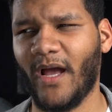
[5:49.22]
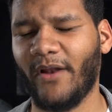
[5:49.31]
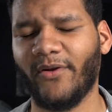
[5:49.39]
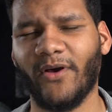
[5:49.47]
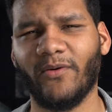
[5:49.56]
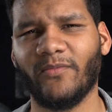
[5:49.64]
I
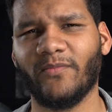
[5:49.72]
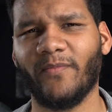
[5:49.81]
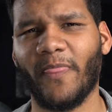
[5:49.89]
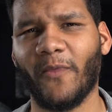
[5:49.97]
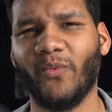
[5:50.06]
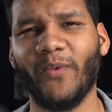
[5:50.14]
don't know,
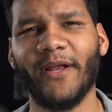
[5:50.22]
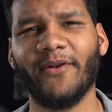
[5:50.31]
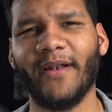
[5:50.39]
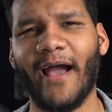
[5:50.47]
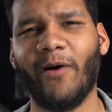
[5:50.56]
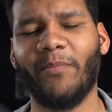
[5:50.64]

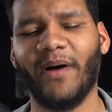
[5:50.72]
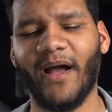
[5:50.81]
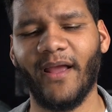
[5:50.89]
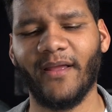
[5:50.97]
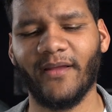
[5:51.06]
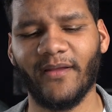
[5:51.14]
weirded out
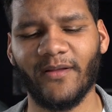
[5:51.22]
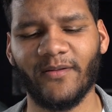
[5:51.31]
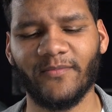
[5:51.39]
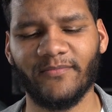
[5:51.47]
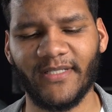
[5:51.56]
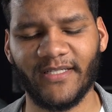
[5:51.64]
by
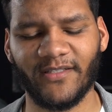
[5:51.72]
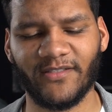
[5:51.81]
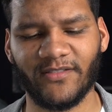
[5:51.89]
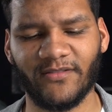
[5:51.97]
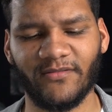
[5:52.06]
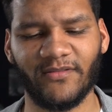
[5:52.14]

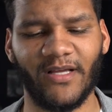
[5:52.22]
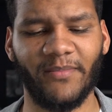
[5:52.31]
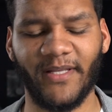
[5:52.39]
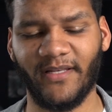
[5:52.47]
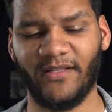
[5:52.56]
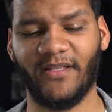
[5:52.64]
because I
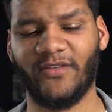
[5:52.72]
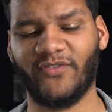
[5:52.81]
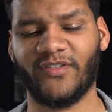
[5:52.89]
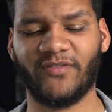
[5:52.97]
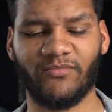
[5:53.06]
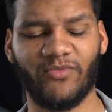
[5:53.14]
mean, it
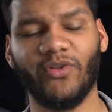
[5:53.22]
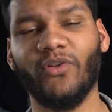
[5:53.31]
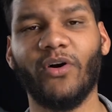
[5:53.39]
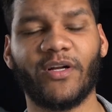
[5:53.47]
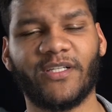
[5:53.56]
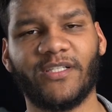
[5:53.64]
just
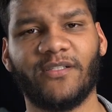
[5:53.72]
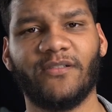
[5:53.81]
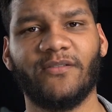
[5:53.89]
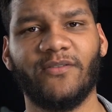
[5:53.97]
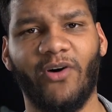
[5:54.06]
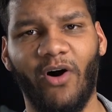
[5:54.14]
looks
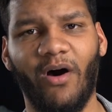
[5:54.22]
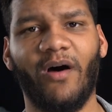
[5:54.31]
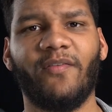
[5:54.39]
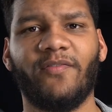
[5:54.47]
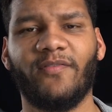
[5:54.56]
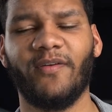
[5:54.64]

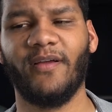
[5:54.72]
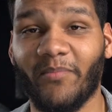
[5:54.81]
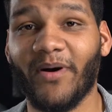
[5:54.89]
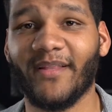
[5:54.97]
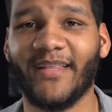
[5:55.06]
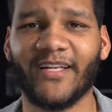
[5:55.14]
off.
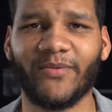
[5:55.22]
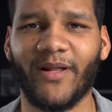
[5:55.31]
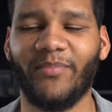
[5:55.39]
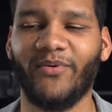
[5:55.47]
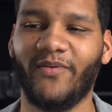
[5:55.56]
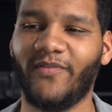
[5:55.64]
But that's what
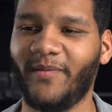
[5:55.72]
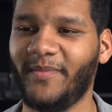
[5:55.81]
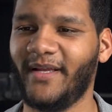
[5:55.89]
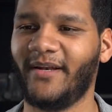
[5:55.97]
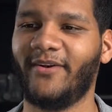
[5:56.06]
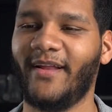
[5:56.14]
I pulled from
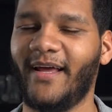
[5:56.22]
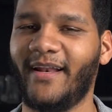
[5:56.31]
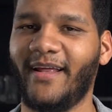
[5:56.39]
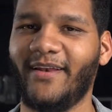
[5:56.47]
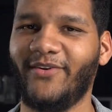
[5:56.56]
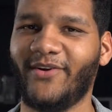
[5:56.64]
the
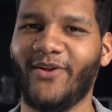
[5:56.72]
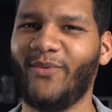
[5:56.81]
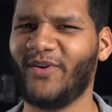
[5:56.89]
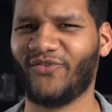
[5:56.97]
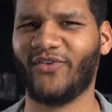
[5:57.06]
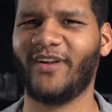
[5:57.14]
internet, and you can
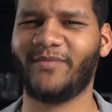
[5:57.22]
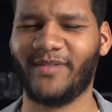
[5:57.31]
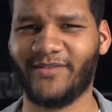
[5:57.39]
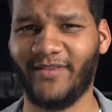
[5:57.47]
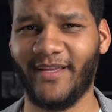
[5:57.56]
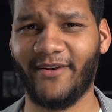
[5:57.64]
always trust
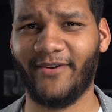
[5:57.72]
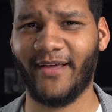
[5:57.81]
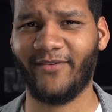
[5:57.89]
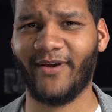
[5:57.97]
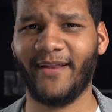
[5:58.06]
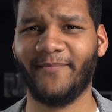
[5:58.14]
what's on the
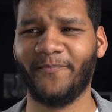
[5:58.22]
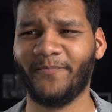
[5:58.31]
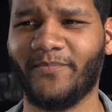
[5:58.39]
internet, right?